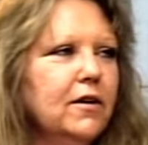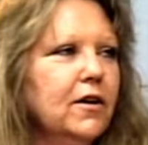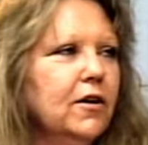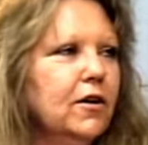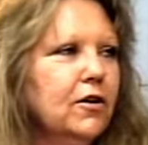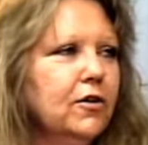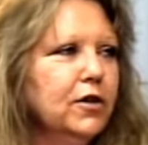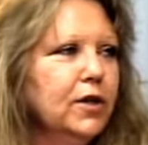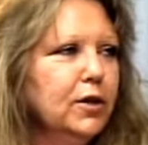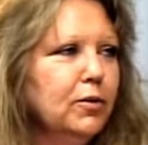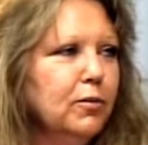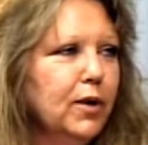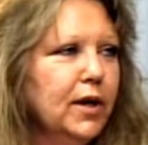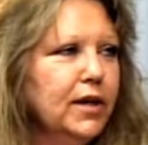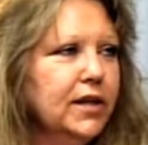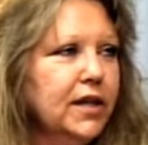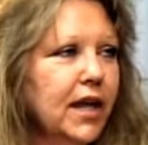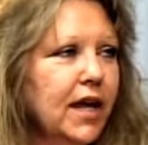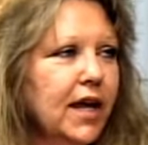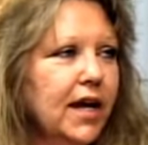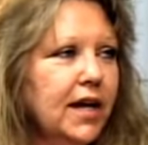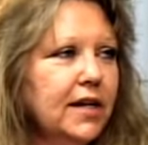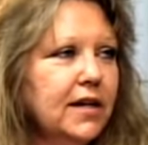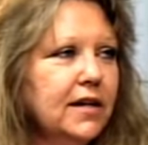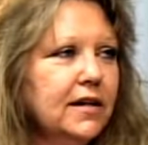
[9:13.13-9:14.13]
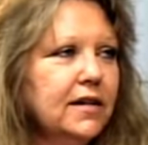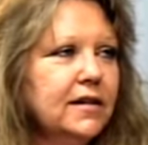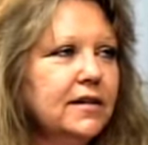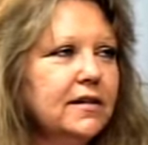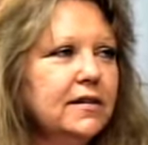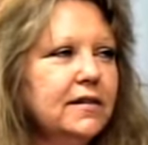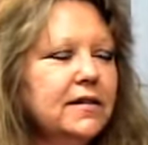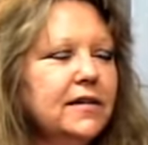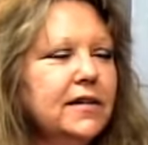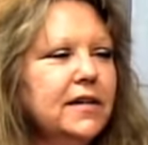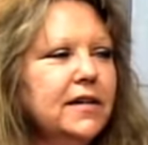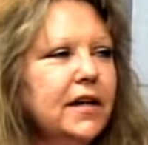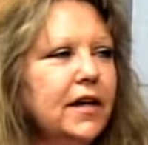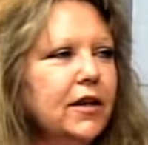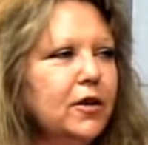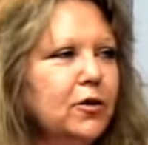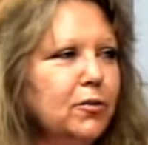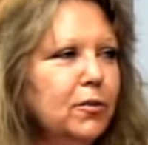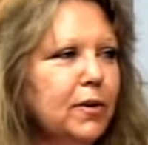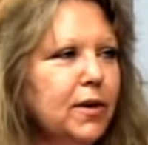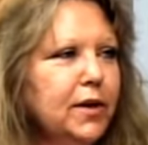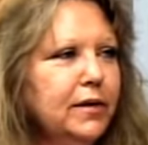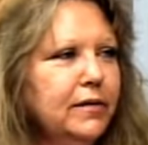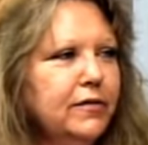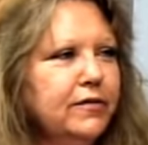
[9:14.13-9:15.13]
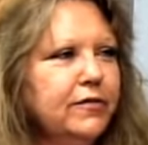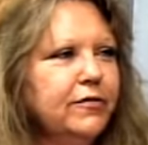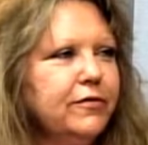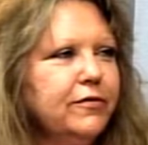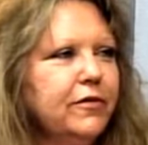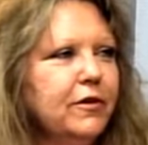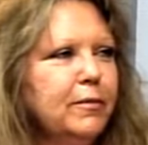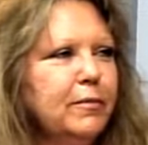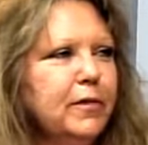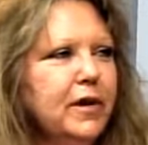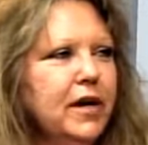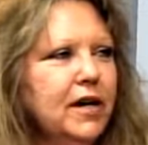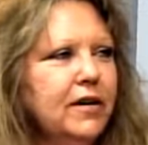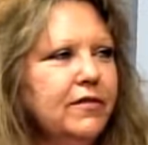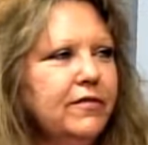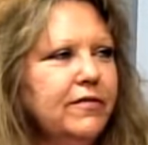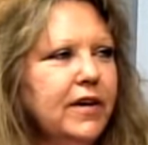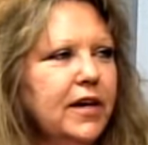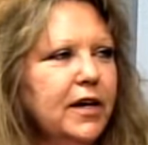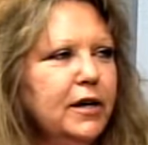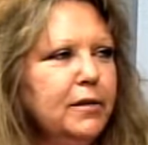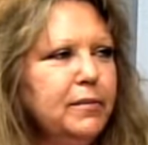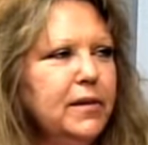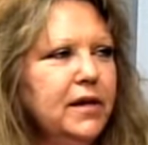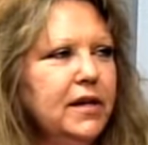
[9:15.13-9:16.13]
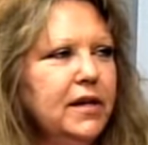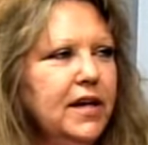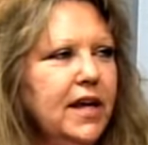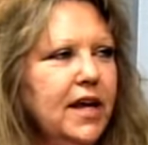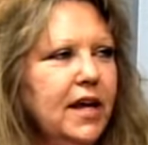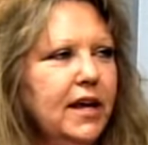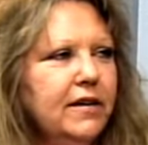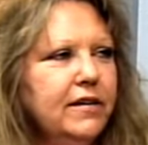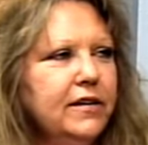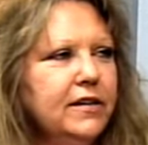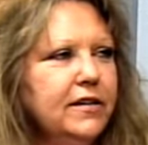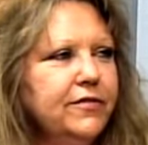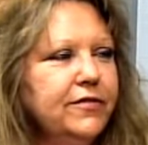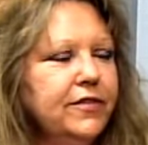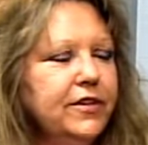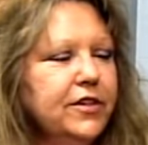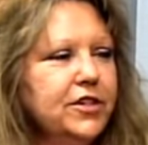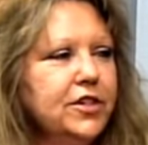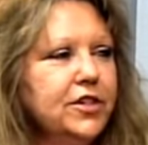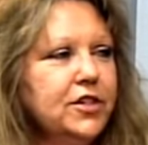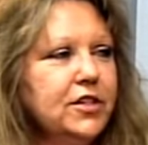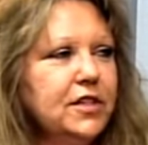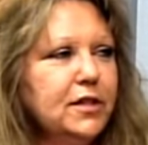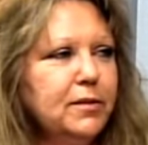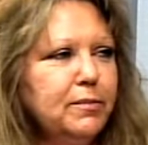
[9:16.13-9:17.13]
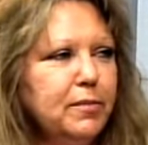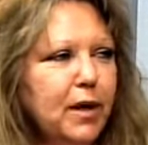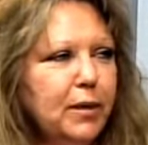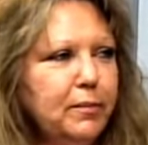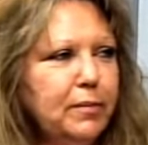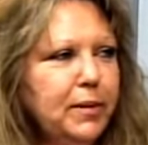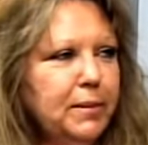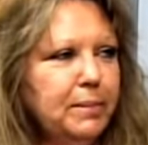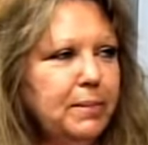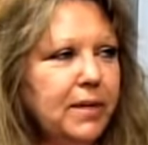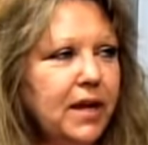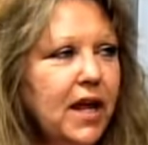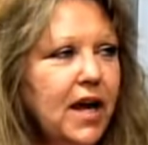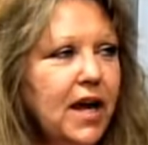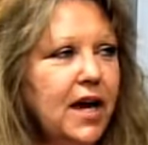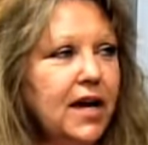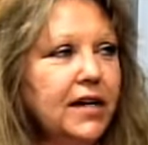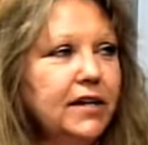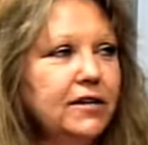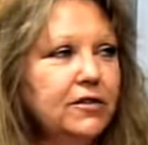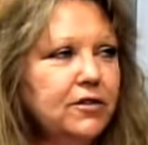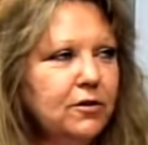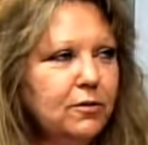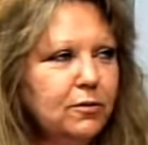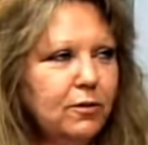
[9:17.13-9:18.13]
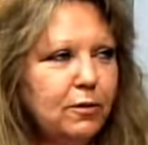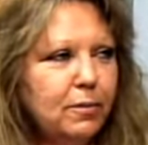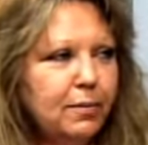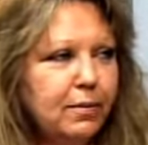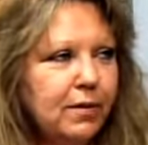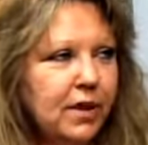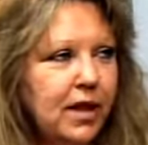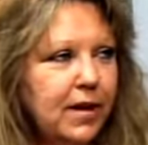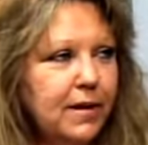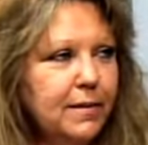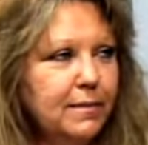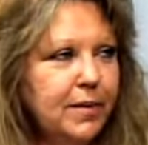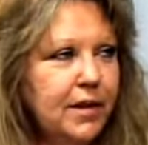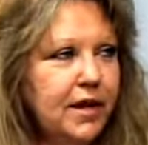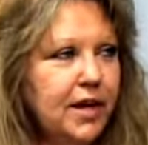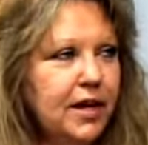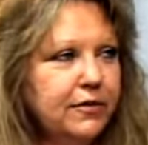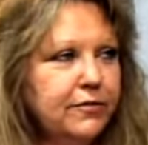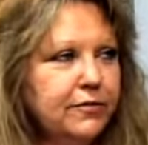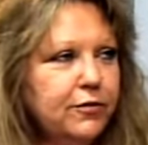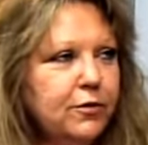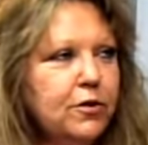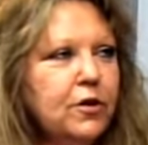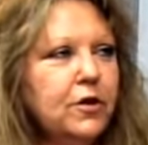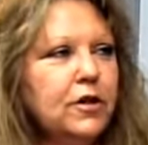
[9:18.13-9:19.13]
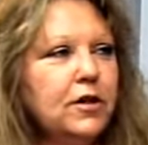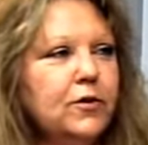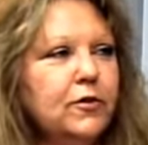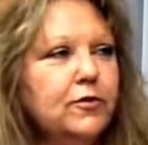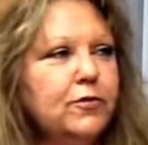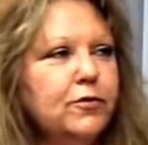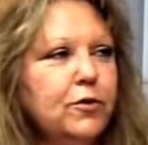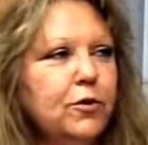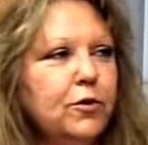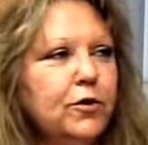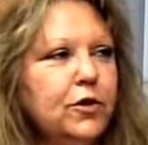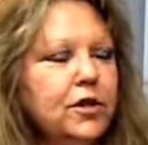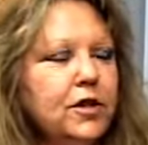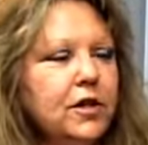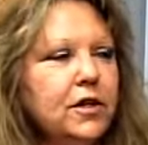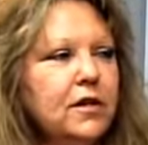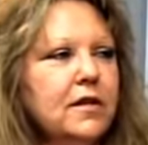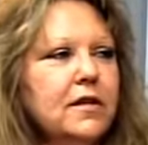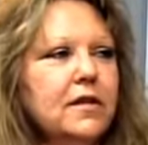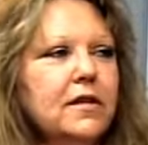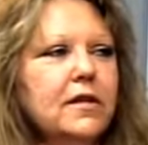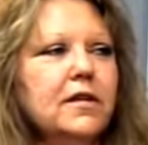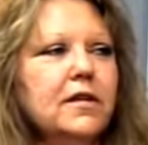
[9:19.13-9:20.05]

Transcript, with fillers: only one leg, another one from a vitamin A deficiency might be blind, so won't bl blindfold her.